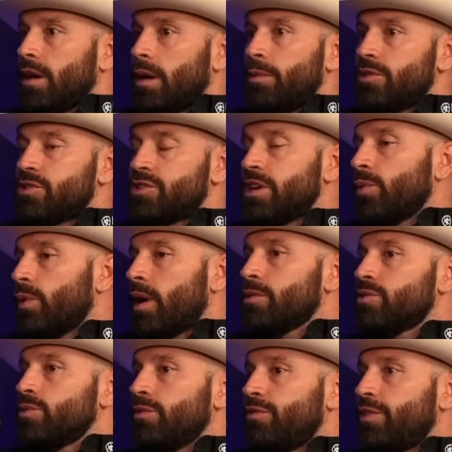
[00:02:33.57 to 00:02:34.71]
I mean, when I was
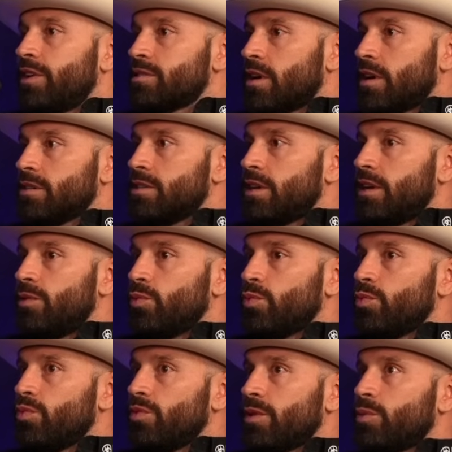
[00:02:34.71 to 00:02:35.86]
doing fitness content,
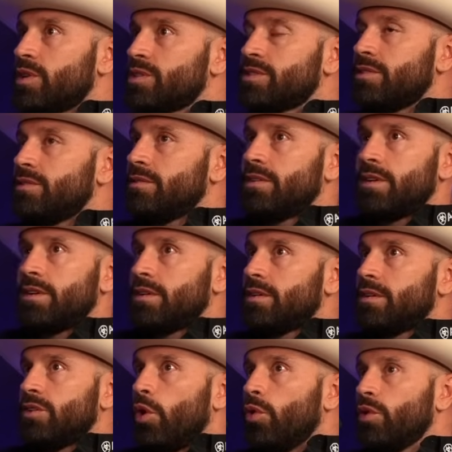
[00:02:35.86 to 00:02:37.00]
there wasn't,
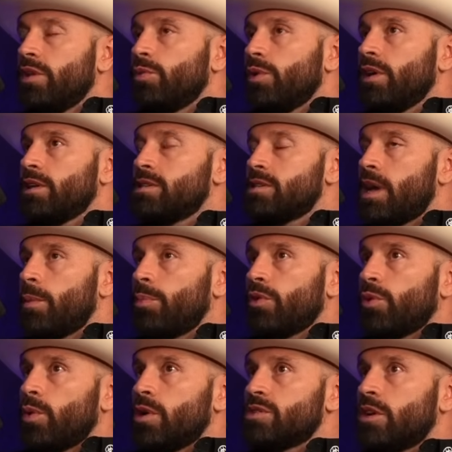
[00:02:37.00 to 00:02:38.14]
the only real example there
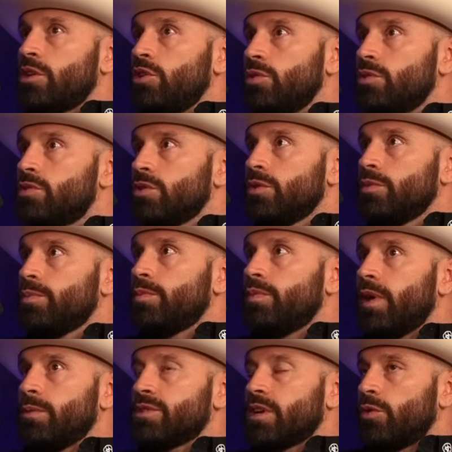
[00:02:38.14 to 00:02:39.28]
was on YouTube
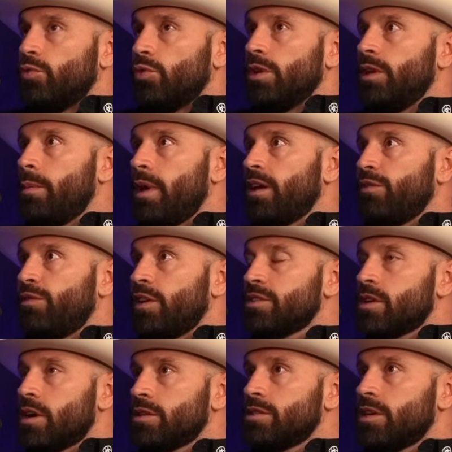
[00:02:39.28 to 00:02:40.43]
that was like really making fitness
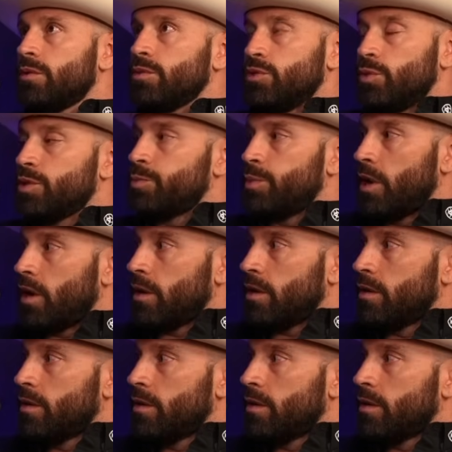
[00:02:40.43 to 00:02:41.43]
content was Rich Piana.